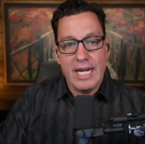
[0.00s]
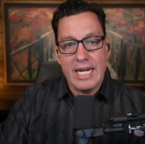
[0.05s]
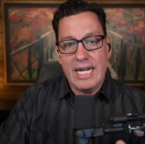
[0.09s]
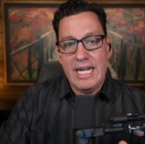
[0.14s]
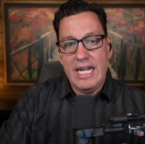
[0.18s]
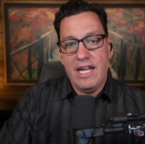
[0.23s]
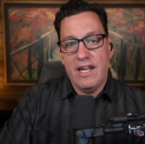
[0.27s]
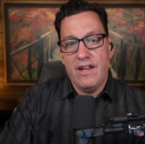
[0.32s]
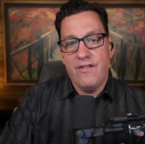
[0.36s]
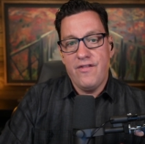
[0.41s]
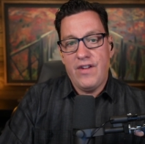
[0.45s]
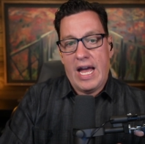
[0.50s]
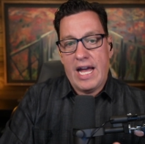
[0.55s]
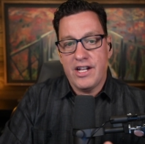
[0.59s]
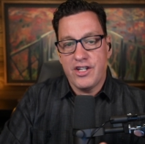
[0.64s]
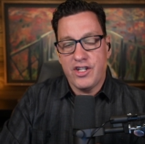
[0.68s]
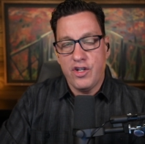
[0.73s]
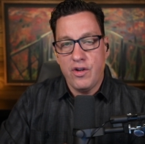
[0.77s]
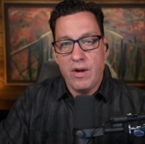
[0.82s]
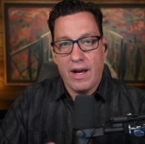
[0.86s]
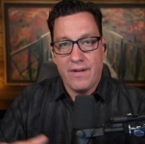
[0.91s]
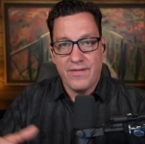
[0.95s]
Give
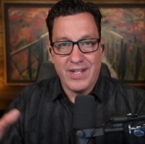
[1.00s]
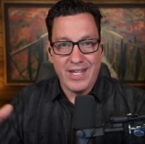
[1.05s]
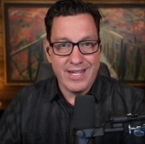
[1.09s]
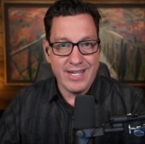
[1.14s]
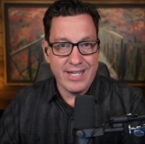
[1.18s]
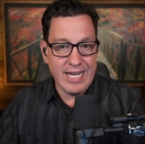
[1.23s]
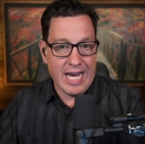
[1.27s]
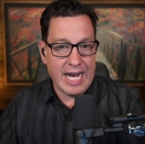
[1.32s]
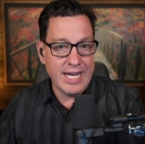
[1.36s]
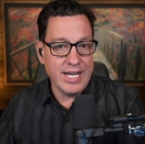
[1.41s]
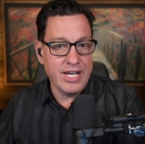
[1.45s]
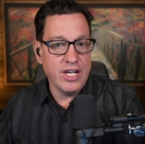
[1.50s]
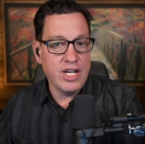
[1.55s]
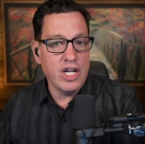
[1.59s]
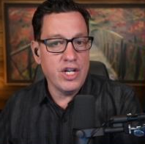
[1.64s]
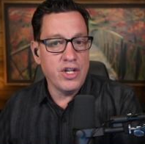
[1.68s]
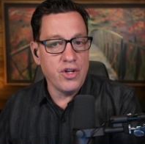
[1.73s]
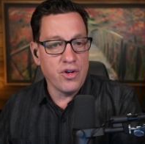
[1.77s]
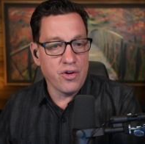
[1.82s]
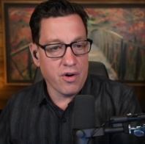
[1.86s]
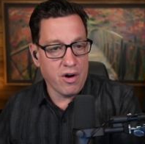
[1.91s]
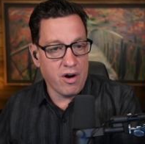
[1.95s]
as you have decided
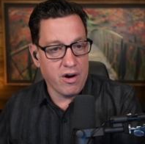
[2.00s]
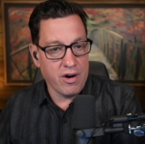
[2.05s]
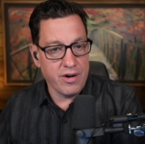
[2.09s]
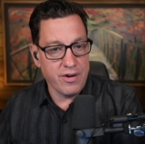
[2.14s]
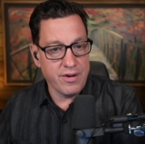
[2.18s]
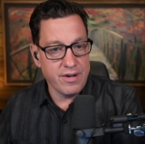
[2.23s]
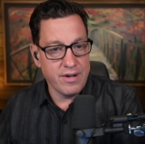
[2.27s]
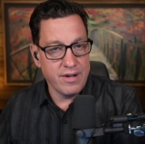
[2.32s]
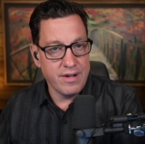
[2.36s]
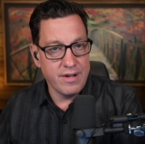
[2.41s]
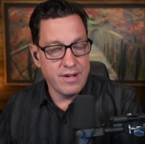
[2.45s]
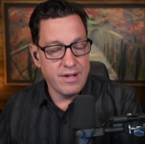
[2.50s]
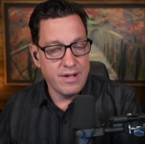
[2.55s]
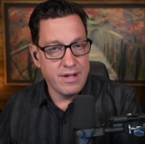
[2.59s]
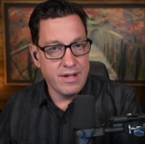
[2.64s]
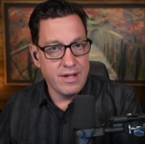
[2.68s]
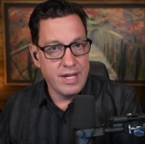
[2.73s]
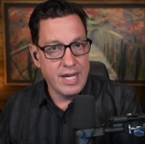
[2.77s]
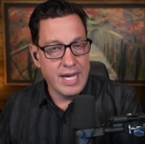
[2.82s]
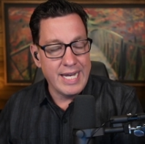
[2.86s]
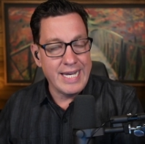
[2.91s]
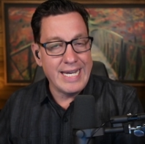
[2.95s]
in your heart,
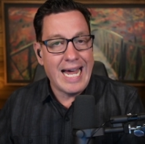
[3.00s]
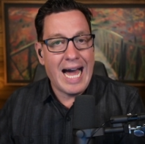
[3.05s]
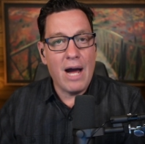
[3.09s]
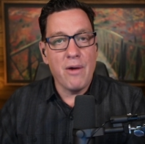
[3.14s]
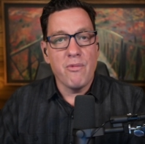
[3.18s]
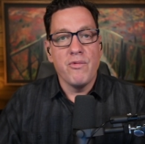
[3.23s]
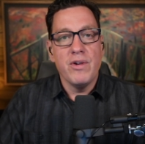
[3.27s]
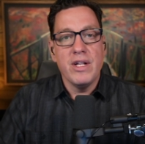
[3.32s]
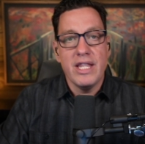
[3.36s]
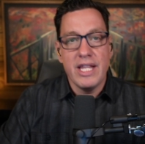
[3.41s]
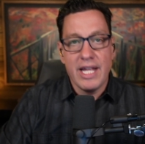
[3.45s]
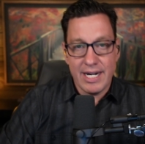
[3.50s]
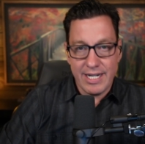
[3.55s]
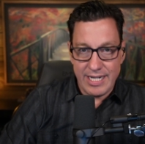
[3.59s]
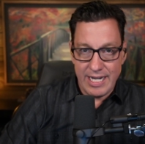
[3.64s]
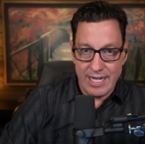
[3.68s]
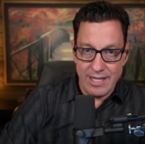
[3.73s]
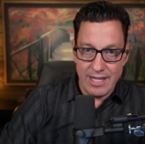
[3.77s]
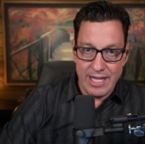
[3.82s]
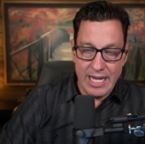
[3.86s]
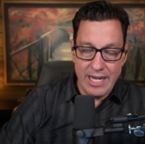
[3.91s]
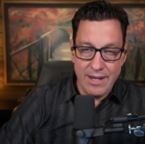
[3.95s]
not
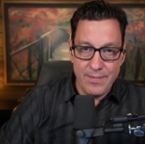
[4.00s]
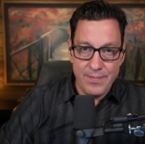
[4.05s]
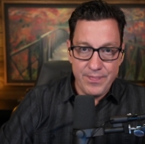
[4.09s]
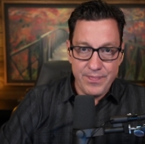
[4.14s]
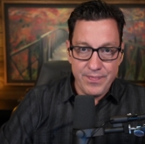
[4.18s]
reluctantly,